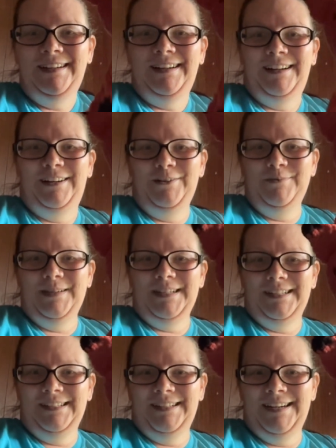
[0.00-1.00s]
Oh
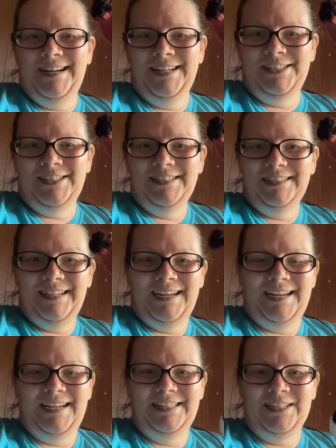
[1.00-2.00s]
my gosh.
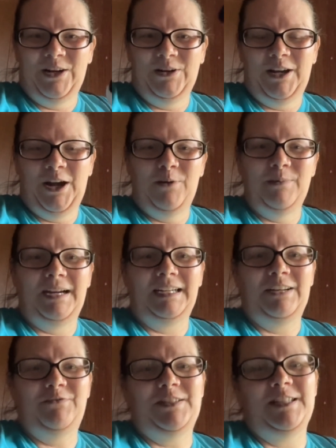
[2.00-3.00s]
He turned out
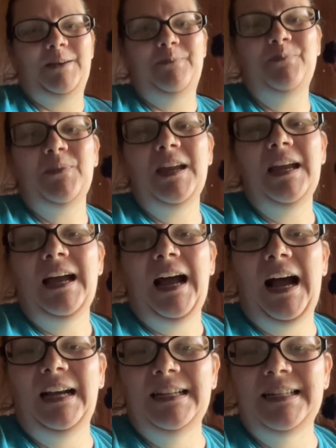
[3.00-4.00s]
magnificent.
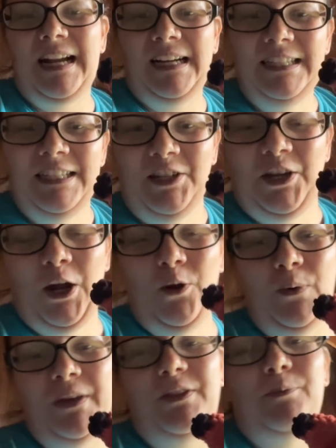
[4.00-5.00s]
I decided to go
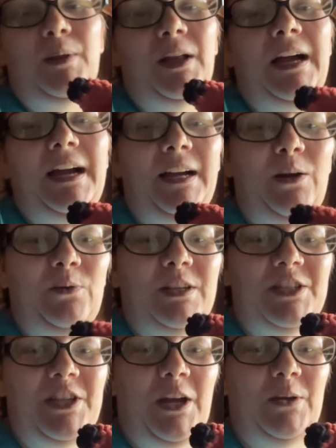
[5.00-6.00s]
with the black on
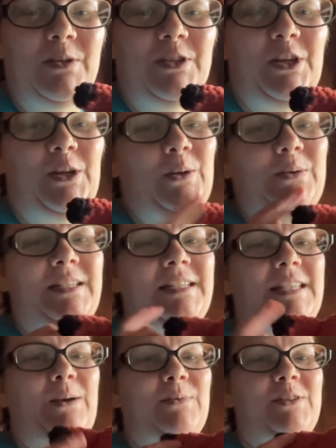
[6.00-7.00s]
his nose too,
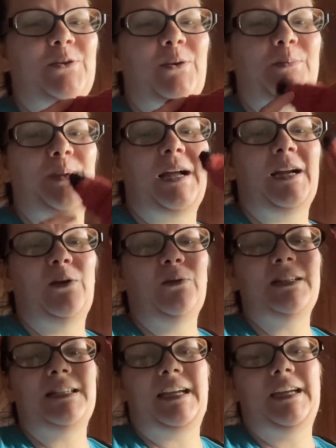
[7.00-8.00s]
since I was doing black on
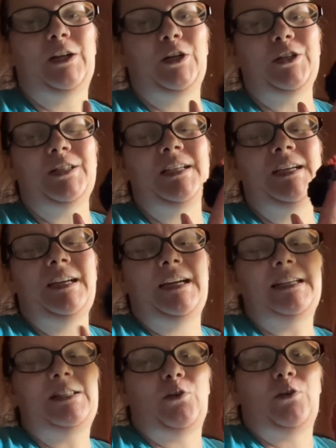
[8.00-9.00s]
his ears,
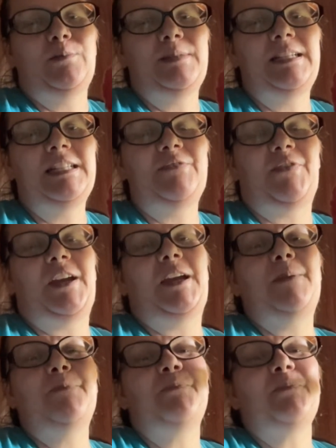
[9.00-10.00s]
his arms, and his
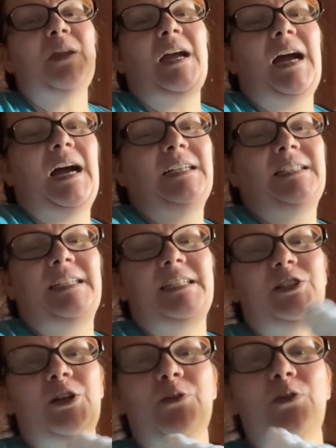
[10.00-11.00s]
feet. I
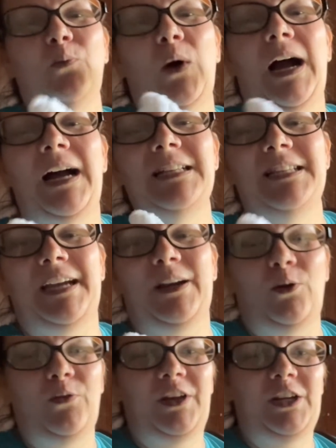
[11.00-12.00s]
did do the white
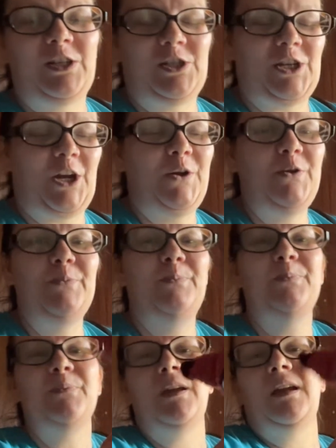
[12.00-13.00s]
tail that it showed
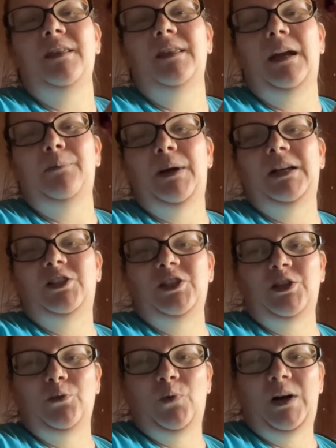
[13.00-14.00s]
that
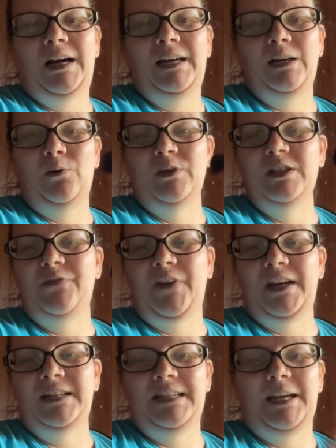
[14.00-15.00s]
matches the white on his
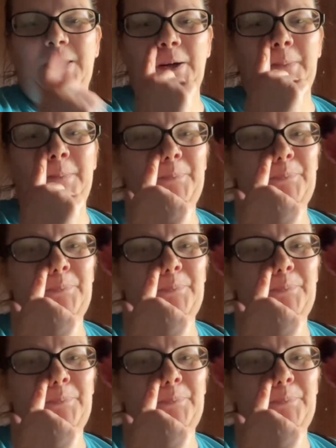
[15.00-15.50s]
face here.